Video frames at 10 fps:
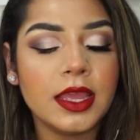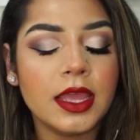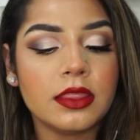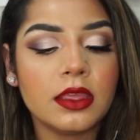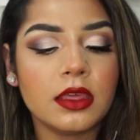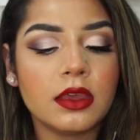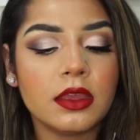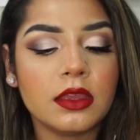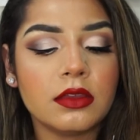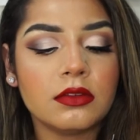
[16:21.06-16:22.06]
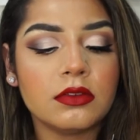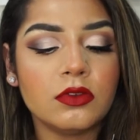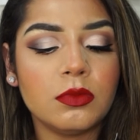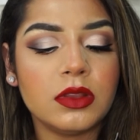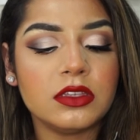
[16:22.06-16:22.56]
Then I
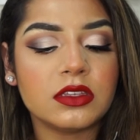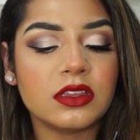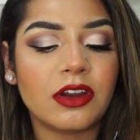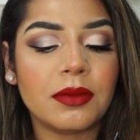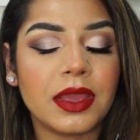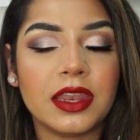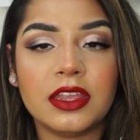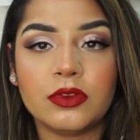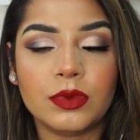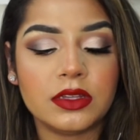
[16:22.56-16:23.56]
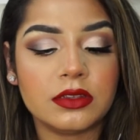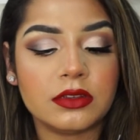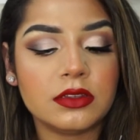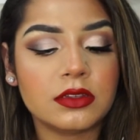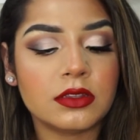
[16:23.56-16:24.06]
normally just grab any
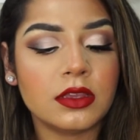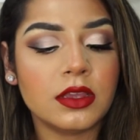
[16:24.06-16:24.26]
tweezers,